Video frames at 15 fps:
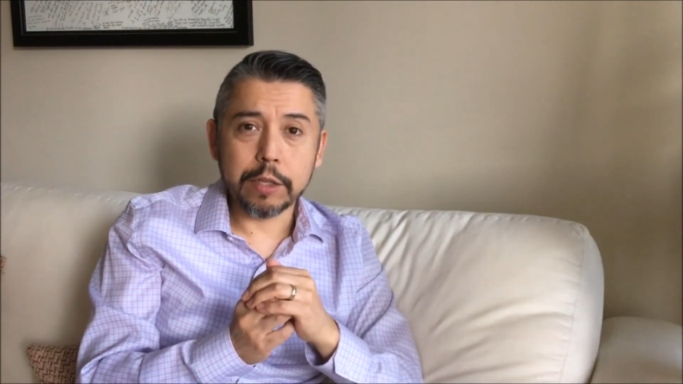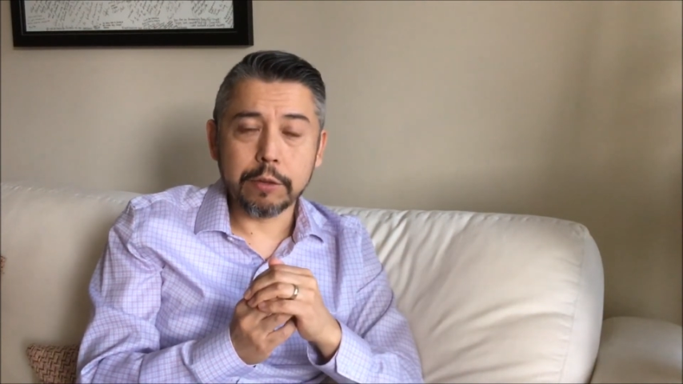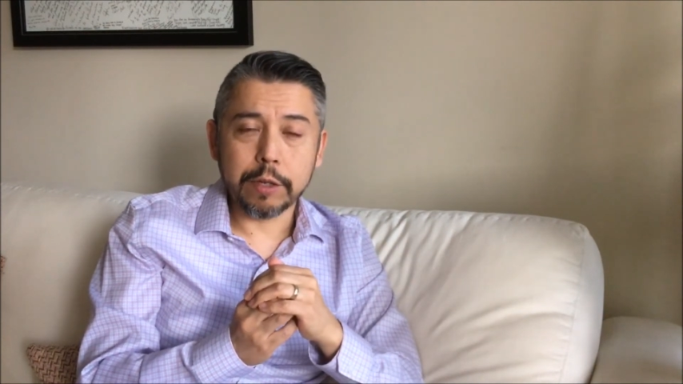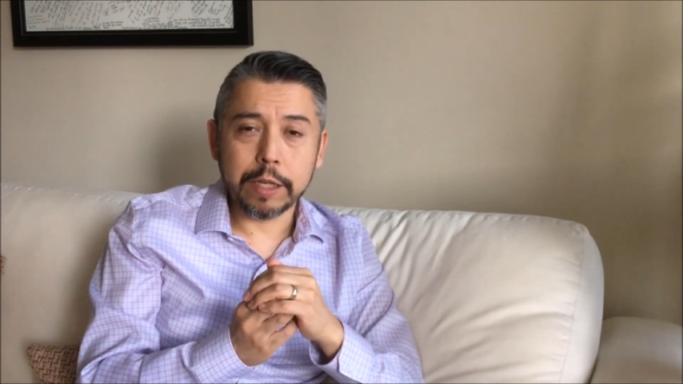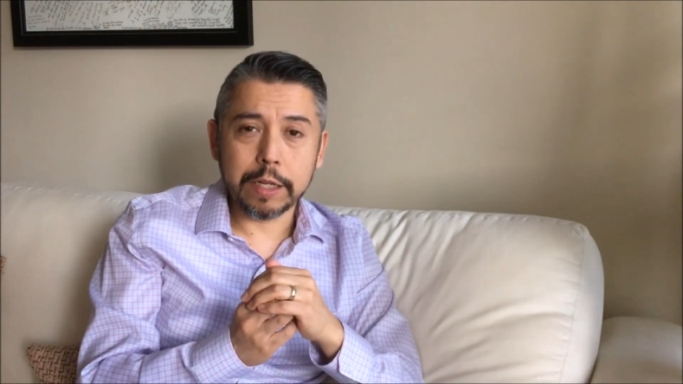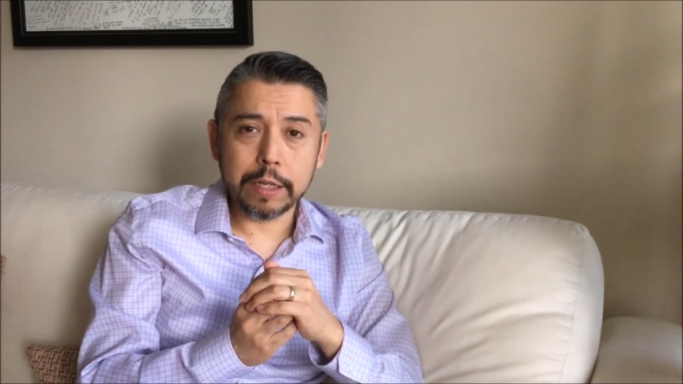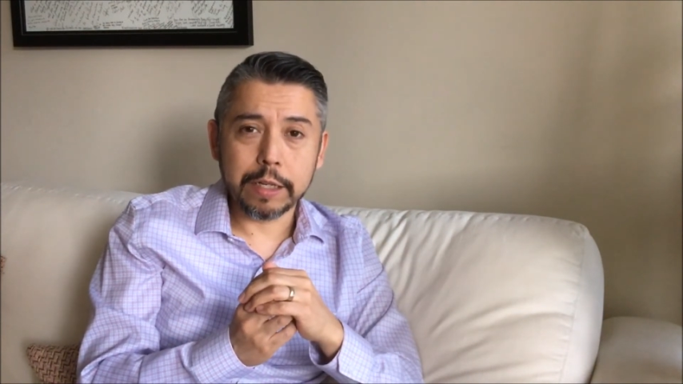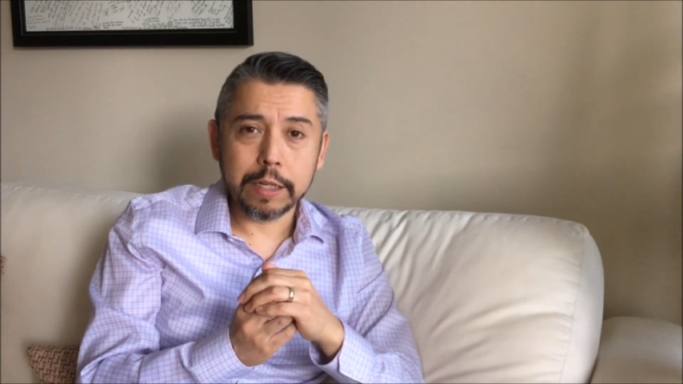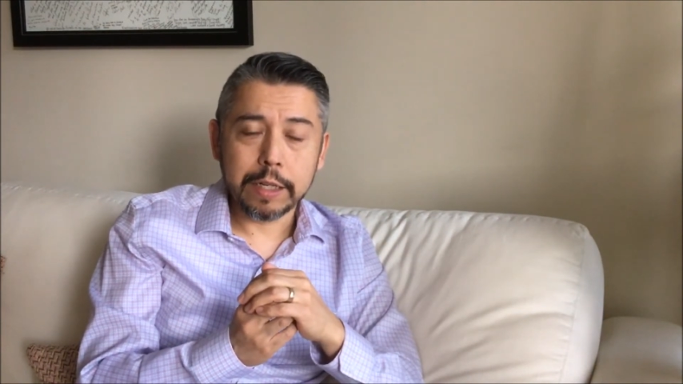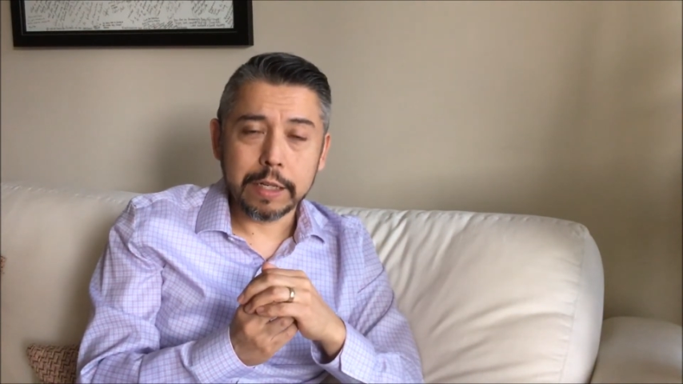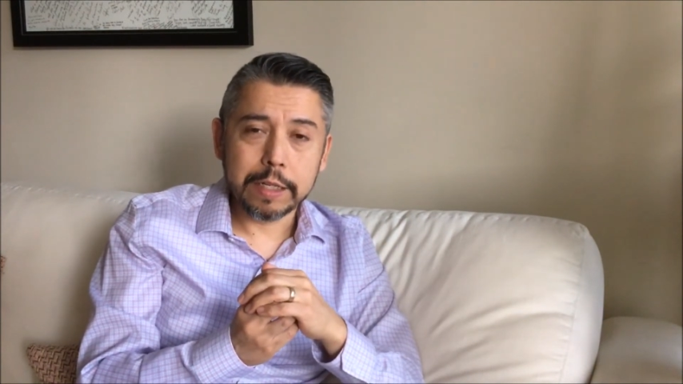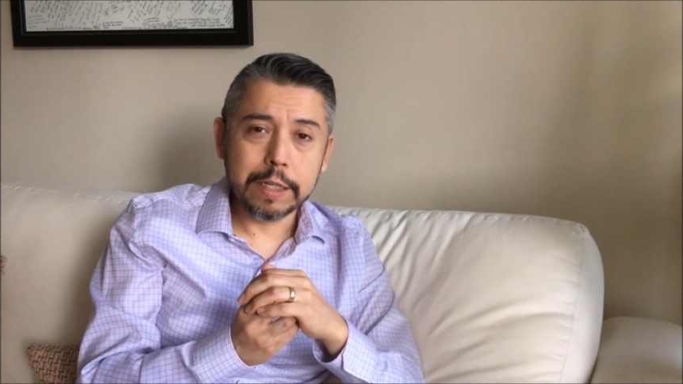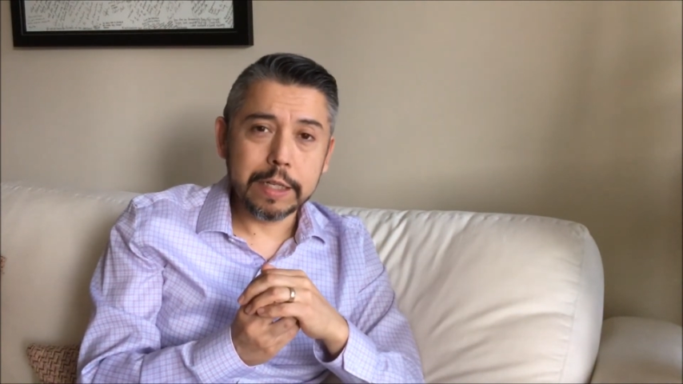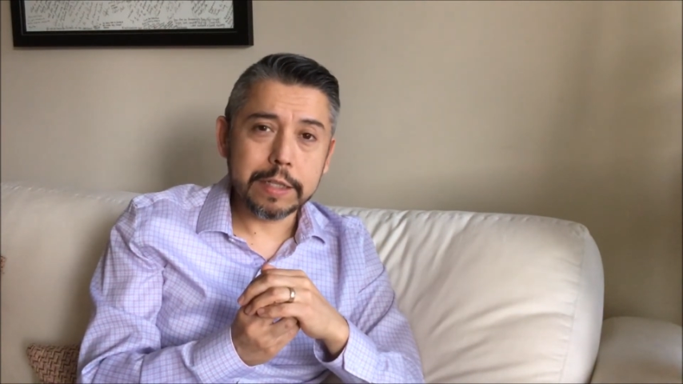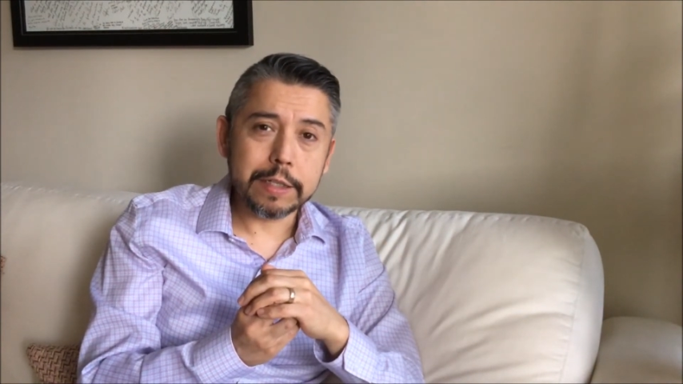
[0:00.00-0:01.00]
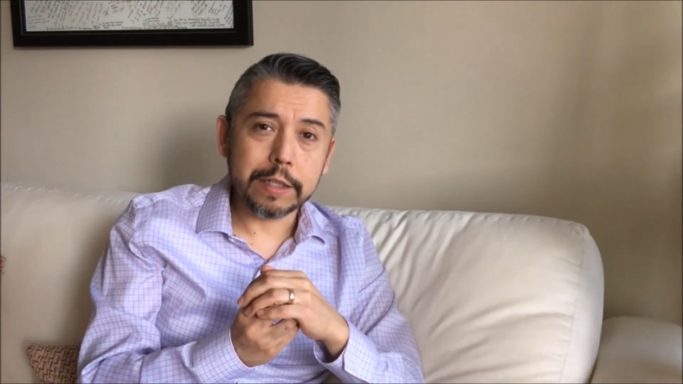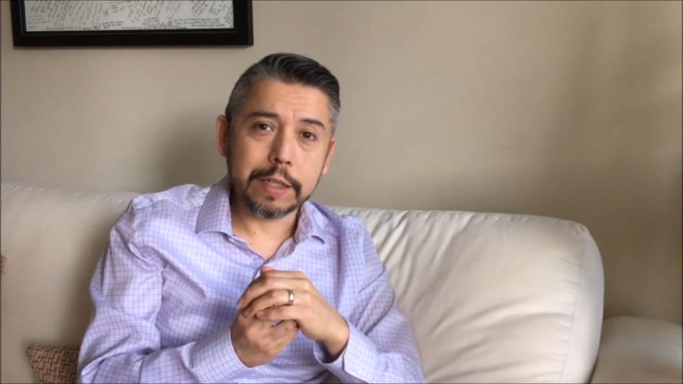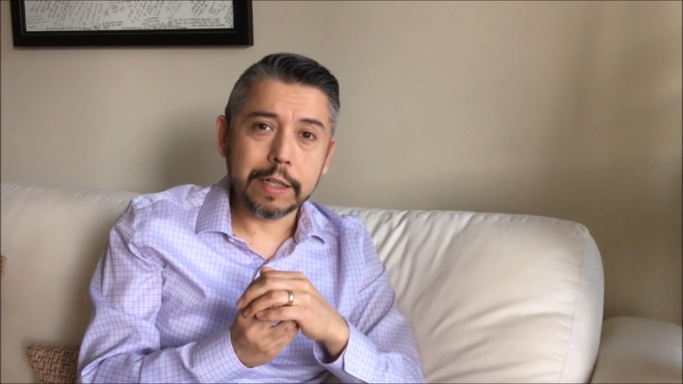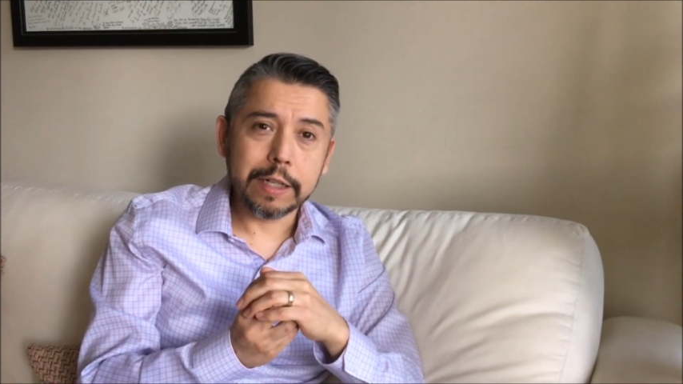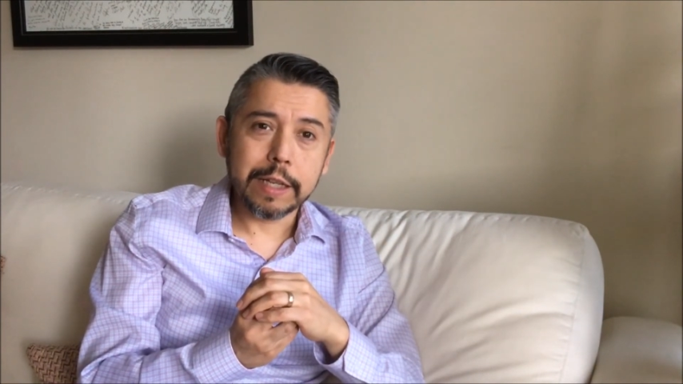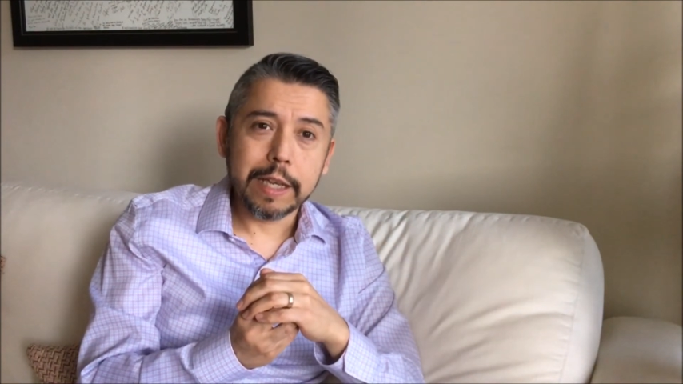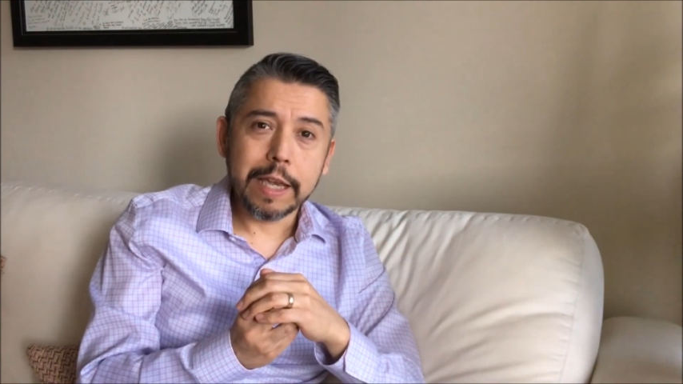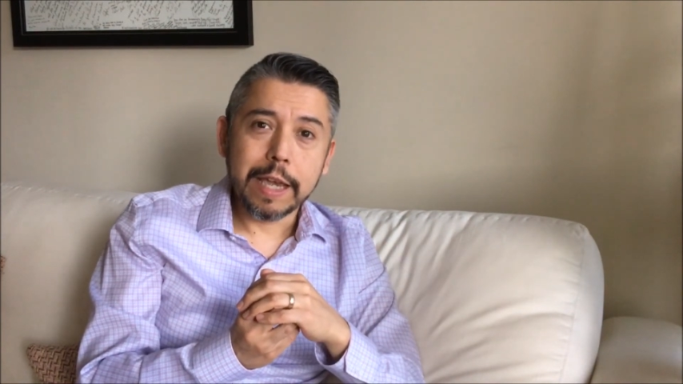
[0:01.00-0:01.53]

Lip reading: you can listen